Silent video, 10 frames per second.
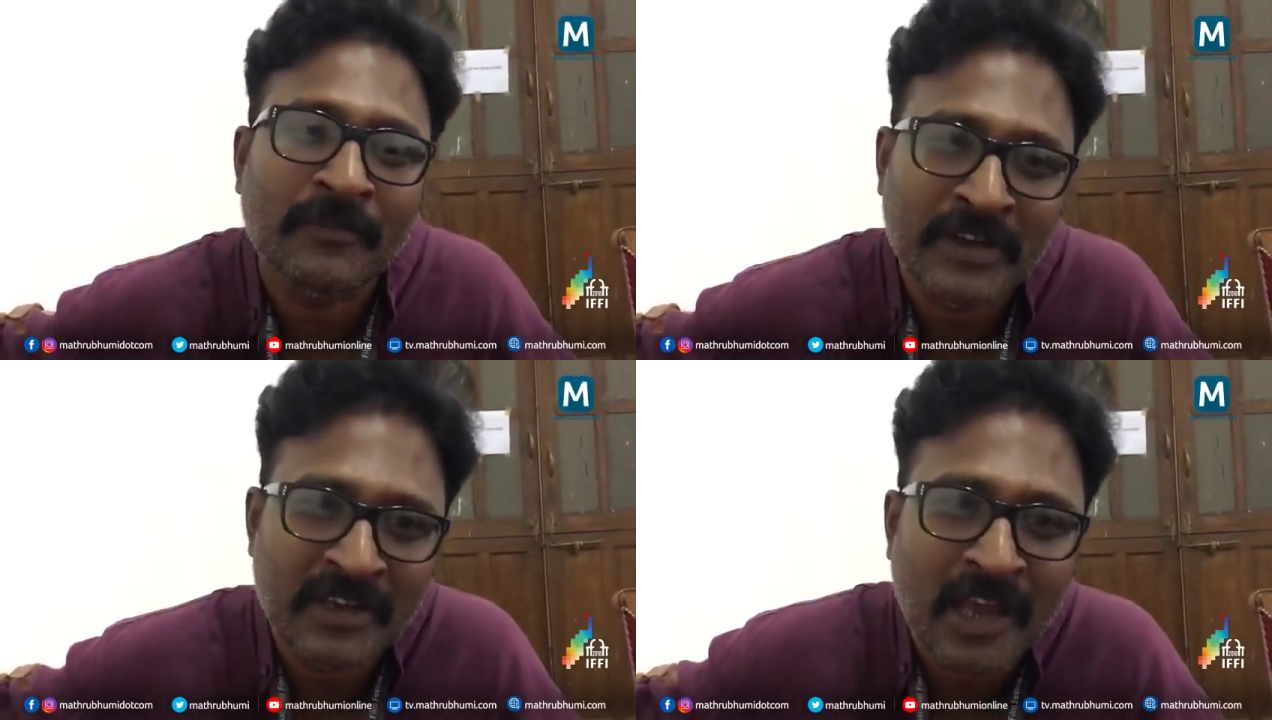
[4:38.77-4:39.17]

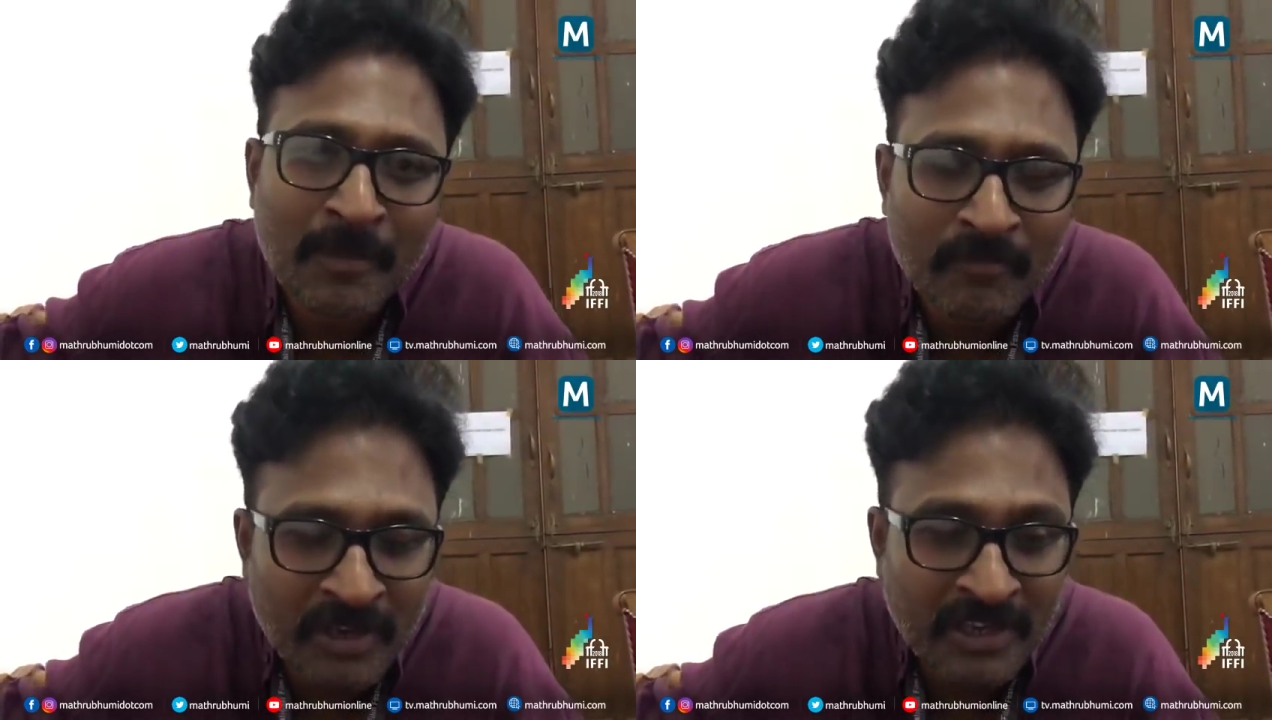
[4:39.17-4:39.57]
We
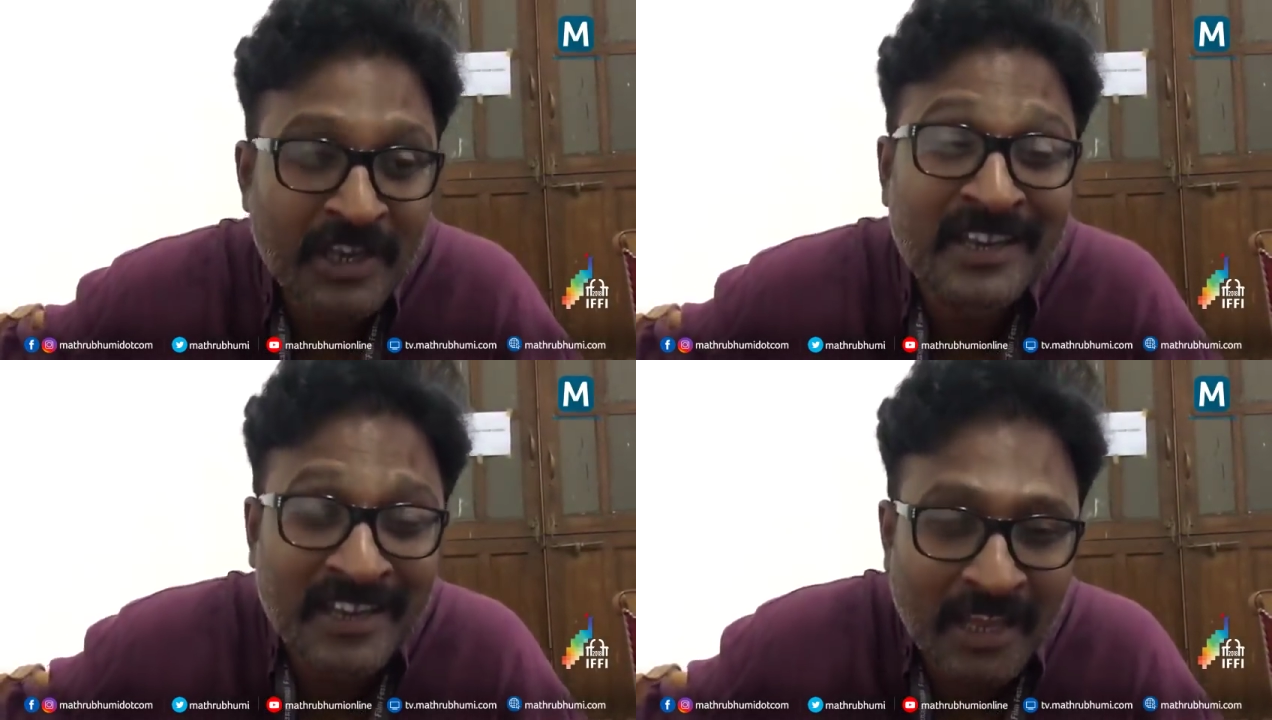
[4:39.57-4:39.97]

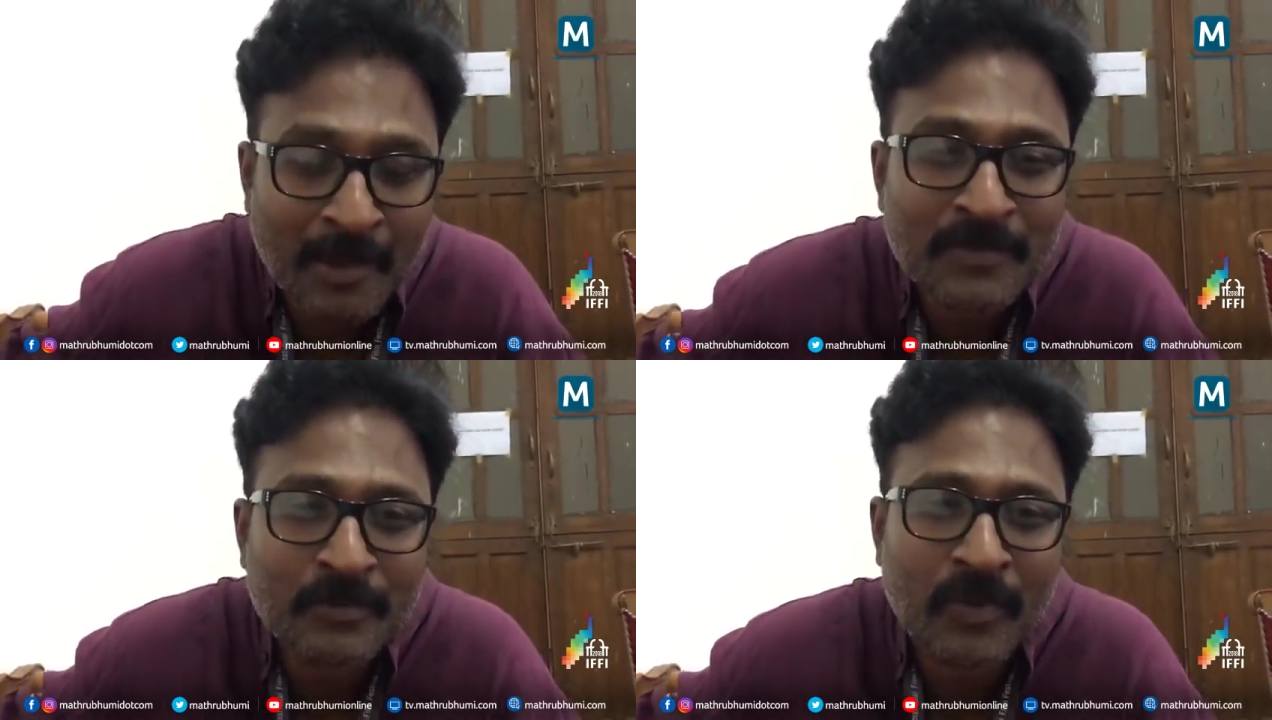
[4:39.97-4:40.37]
need
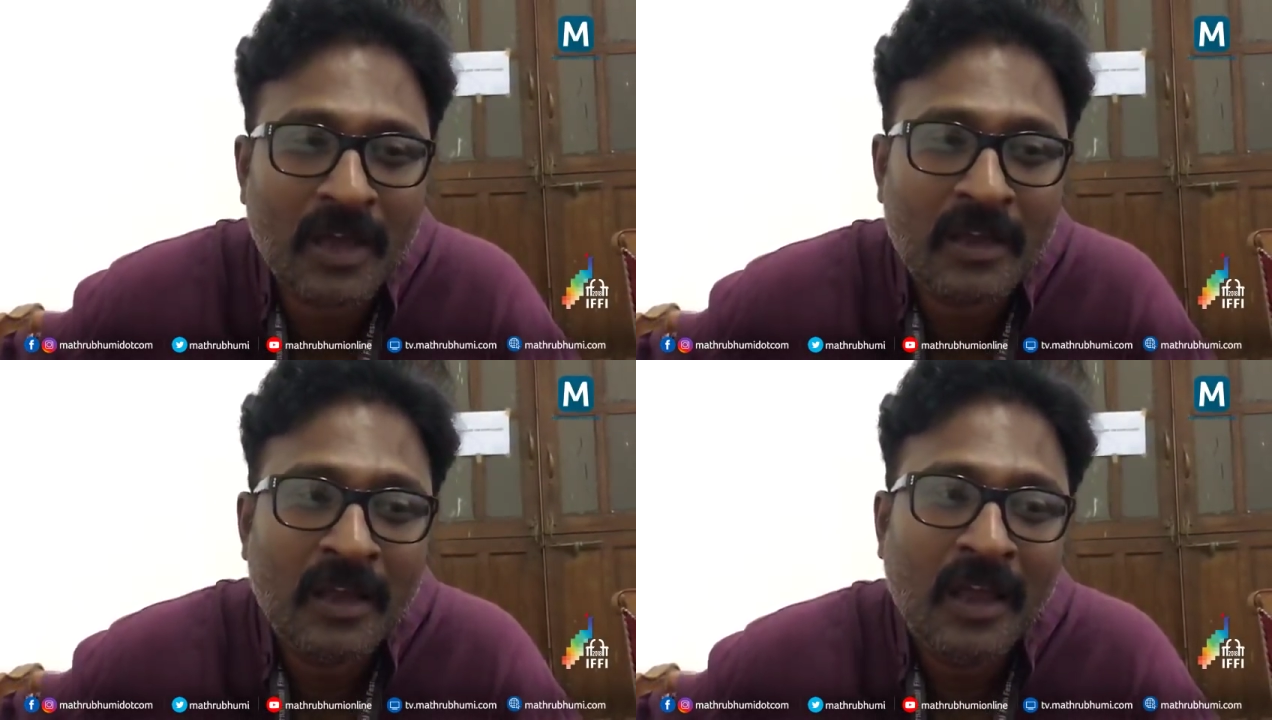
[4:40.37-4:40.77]
names,
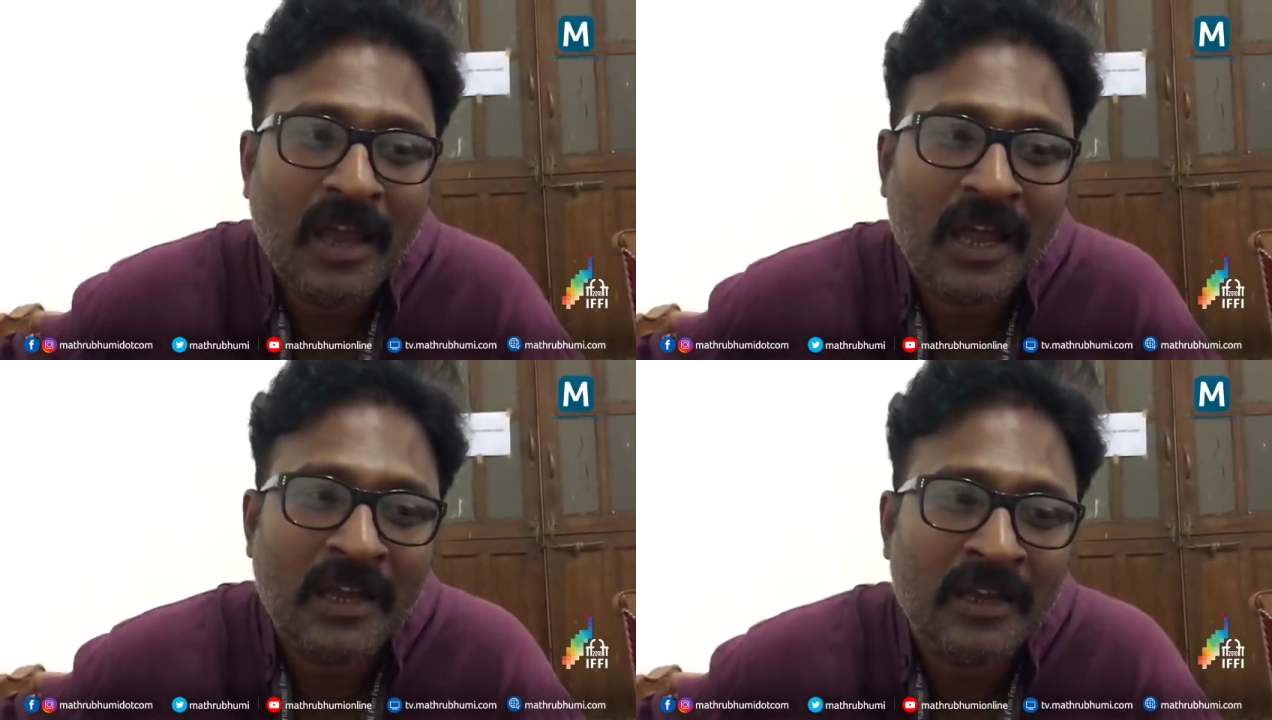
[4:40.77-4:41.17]

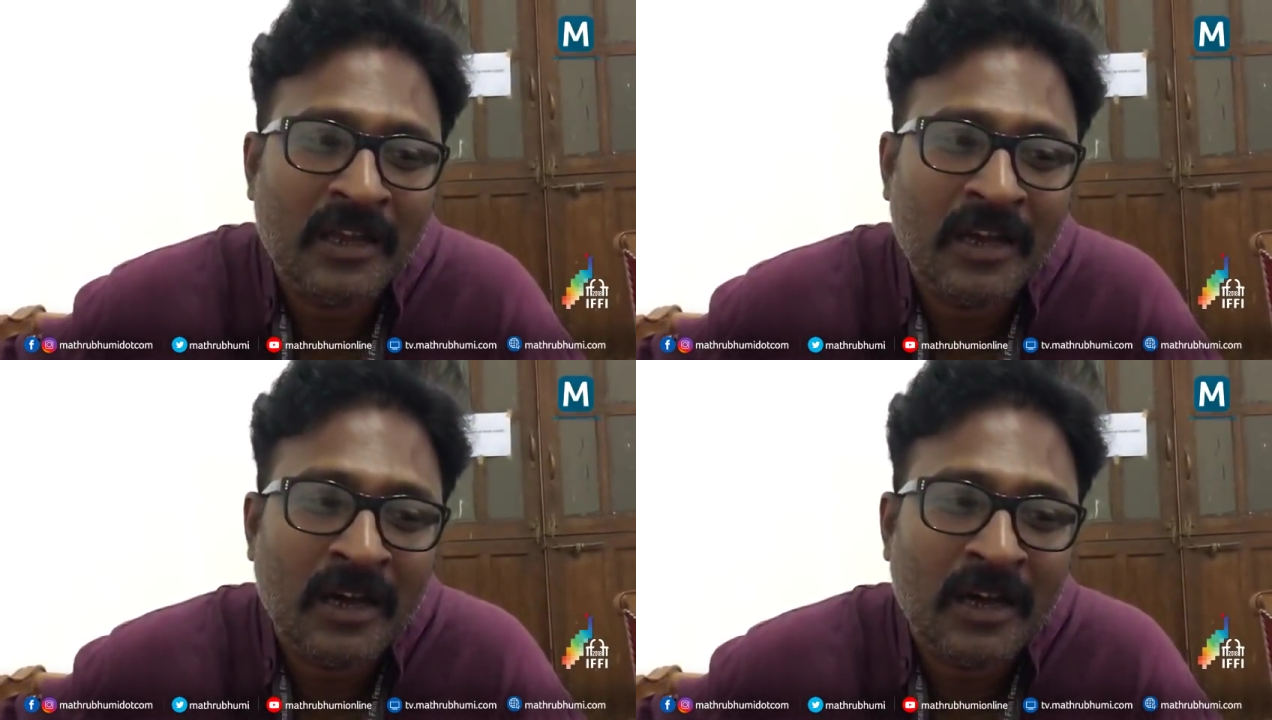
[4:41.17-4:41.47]
and